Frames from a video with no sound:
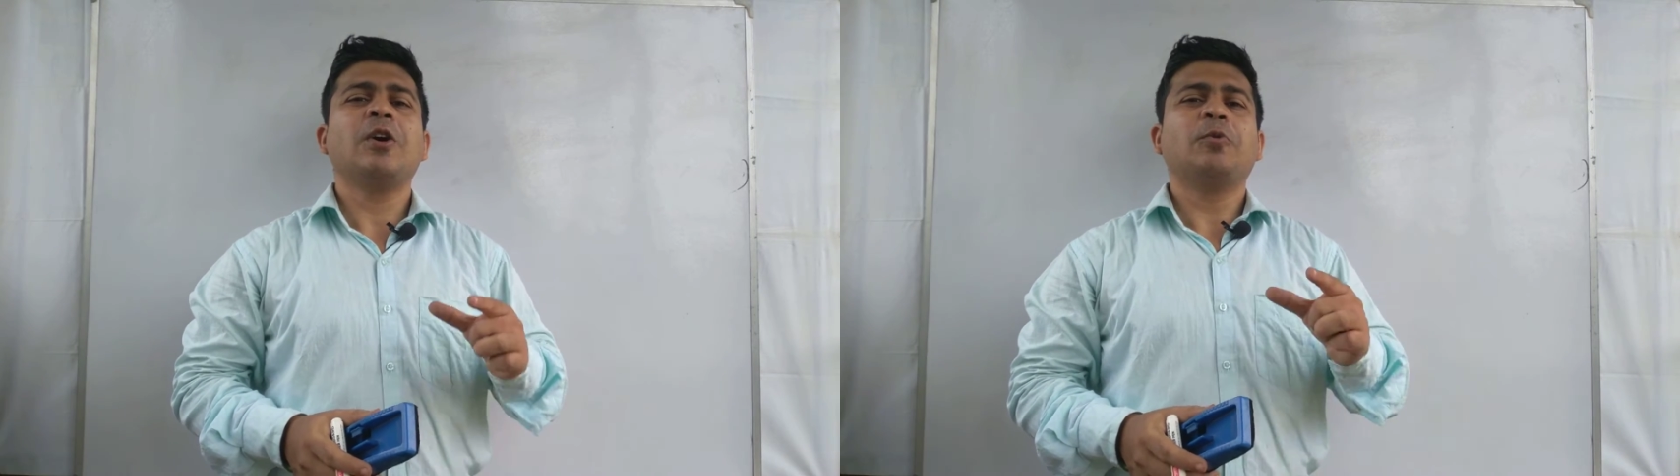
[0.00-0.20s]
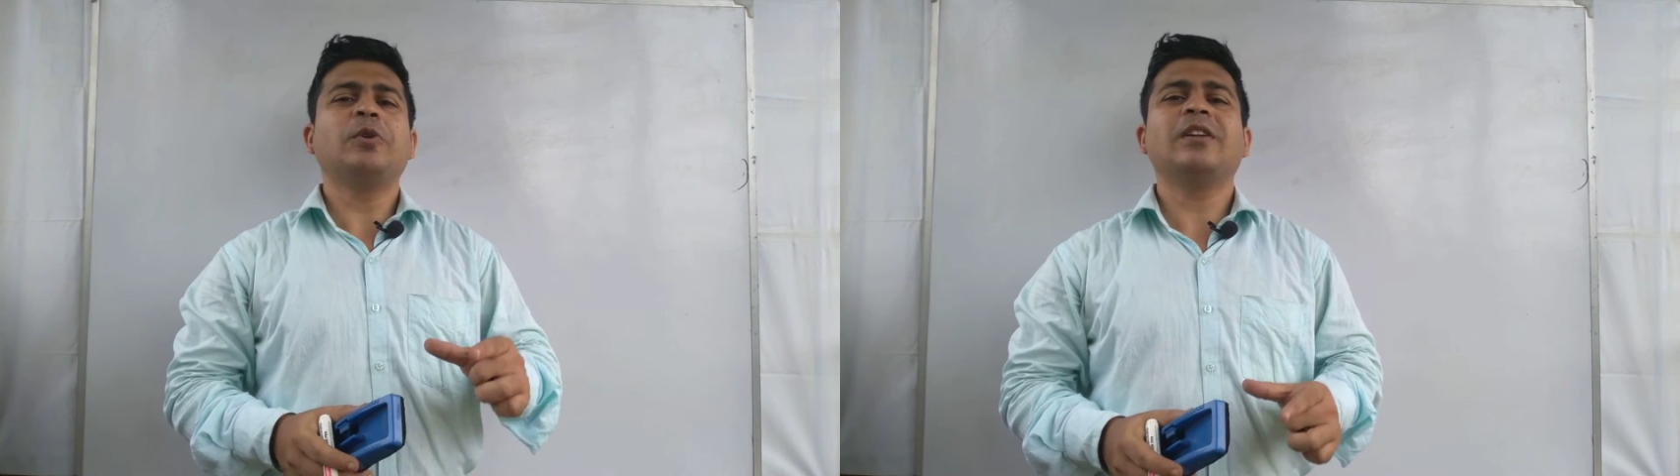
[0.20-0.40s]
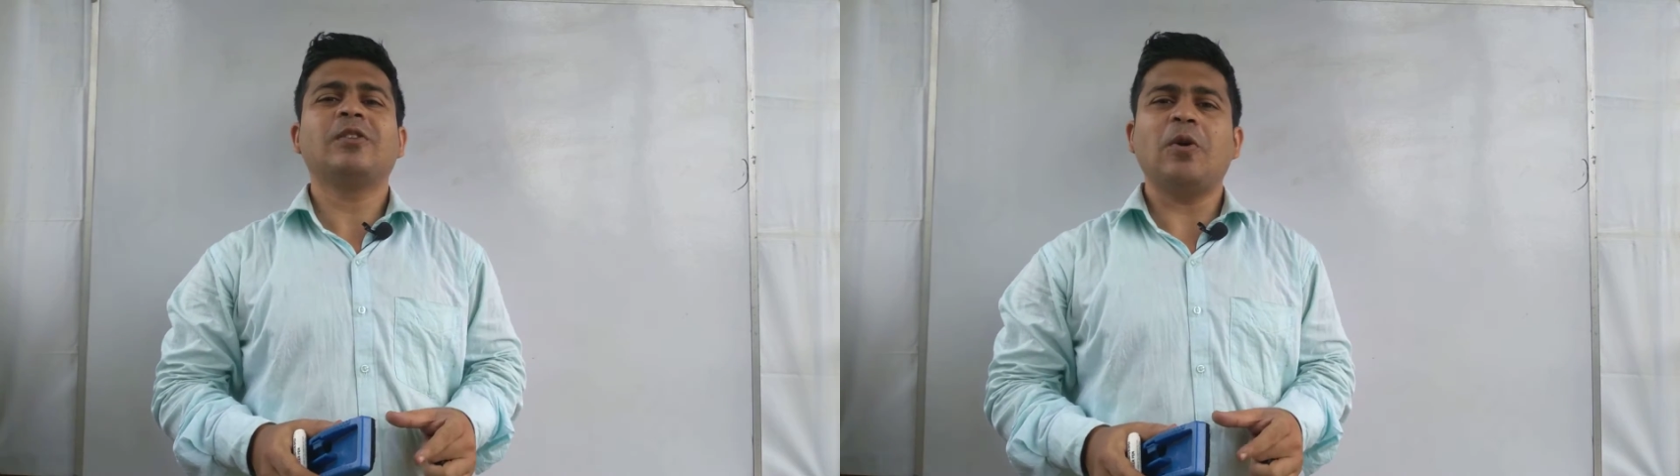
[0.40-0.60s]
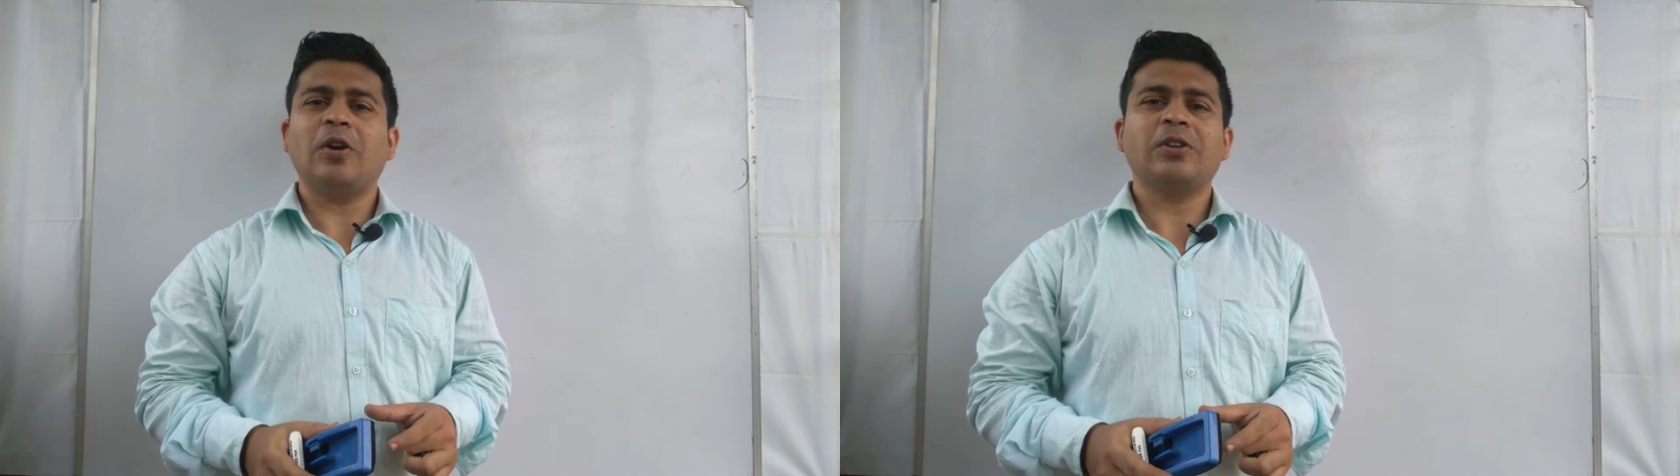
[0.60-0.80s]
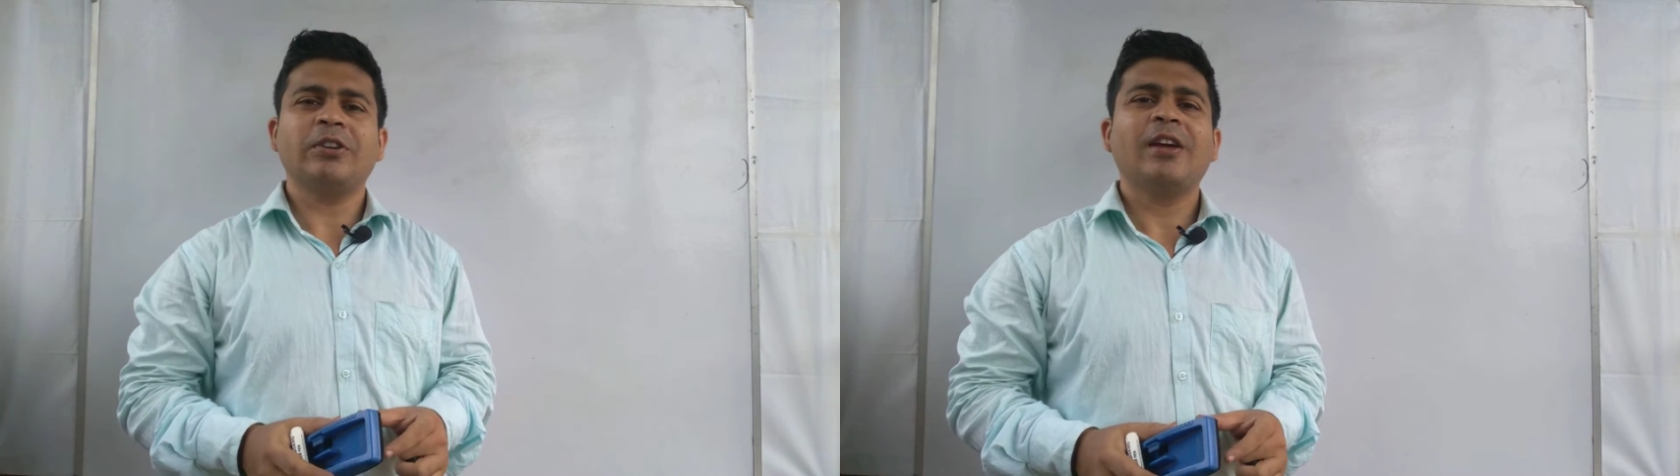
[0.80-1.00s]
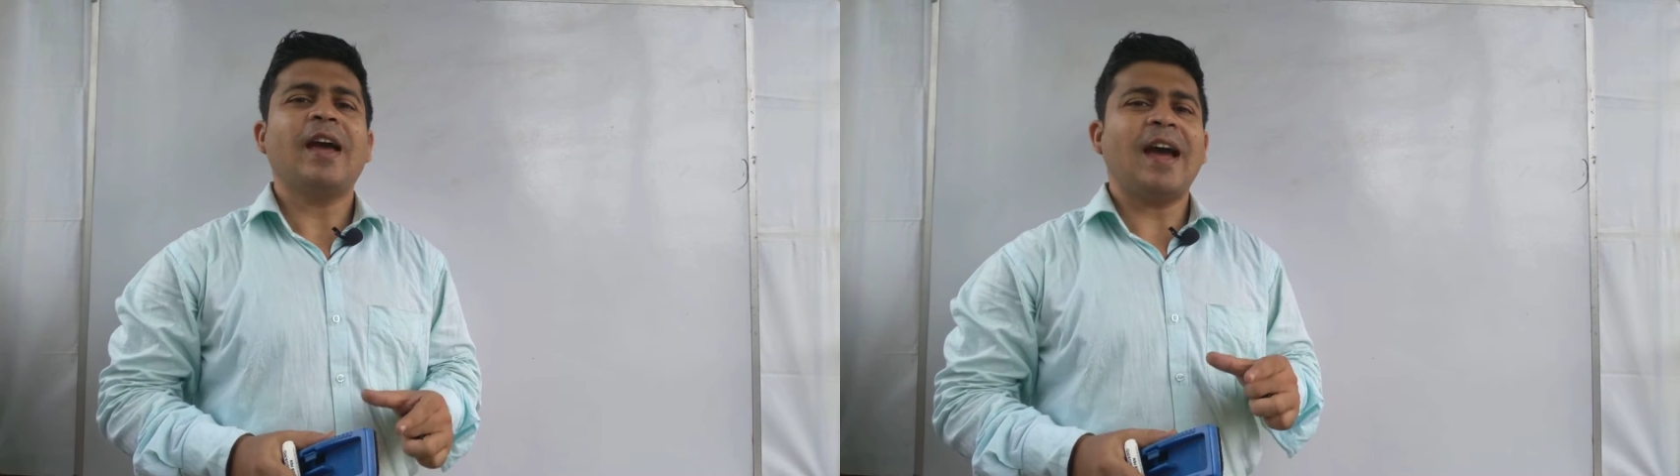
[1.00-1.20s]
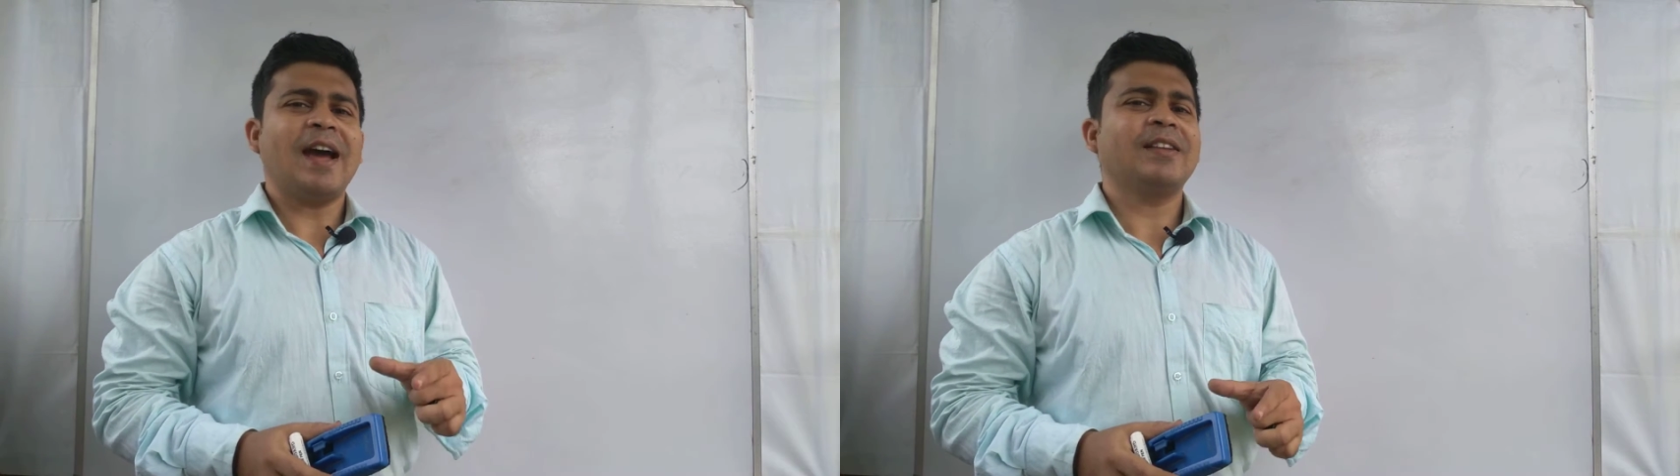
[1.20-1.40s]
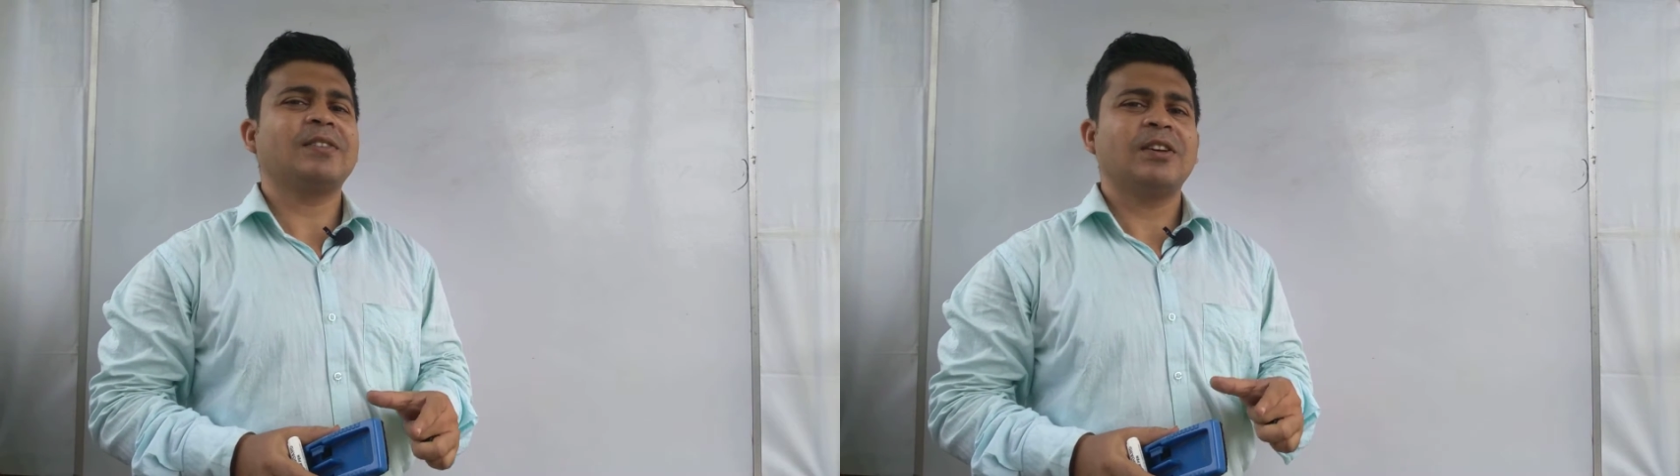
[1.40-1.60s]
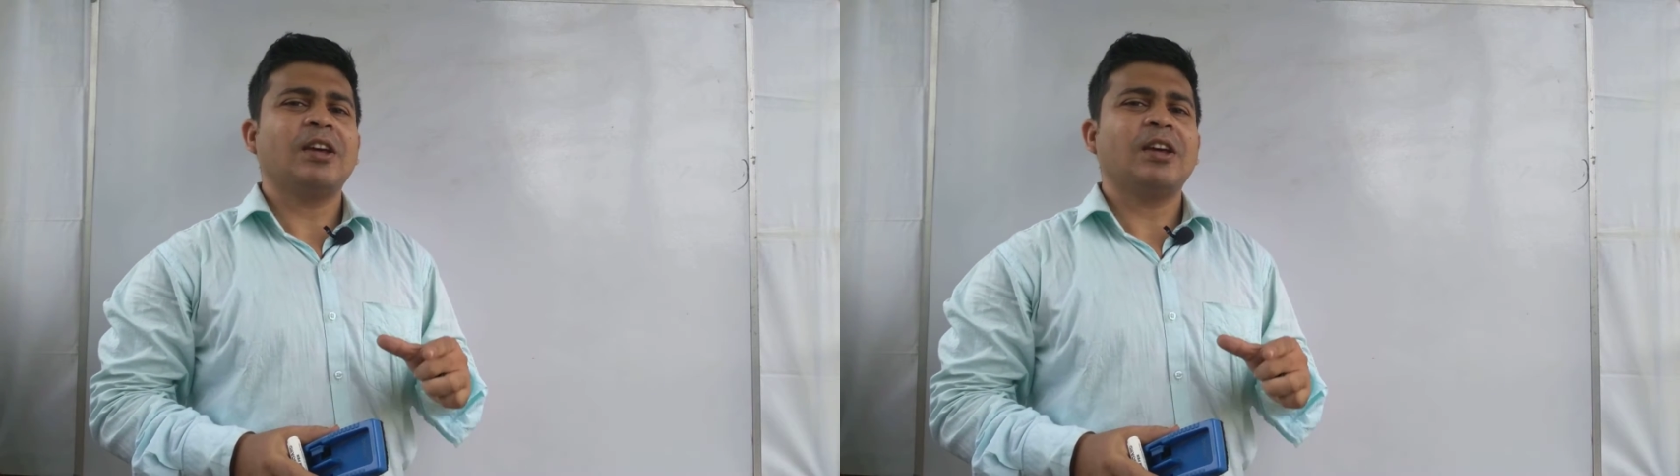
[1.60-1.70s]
will call as